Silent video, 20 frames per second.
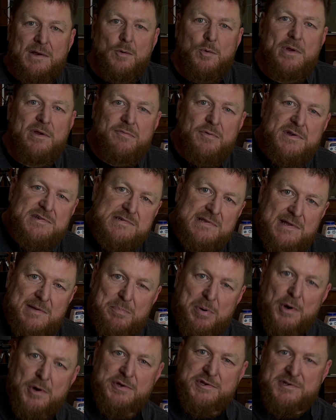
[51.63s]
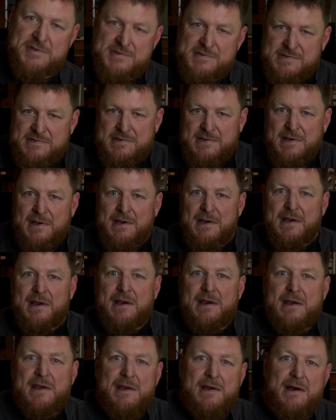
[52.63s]
We have recently purchased
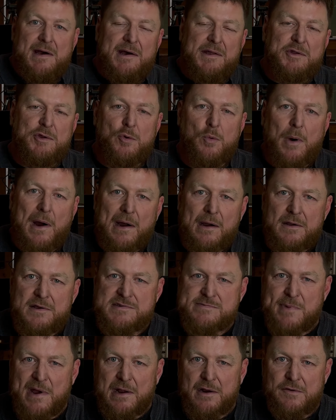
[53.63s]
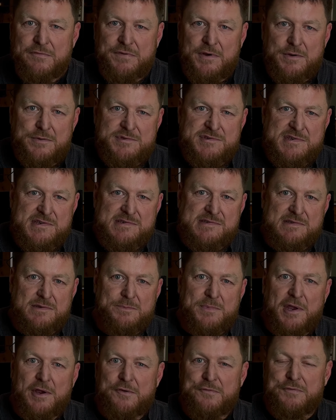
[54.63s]
a new wireless microphone
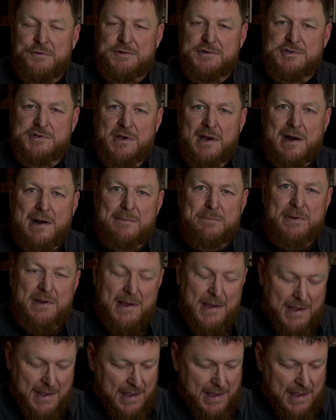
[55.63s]
system here for the shop,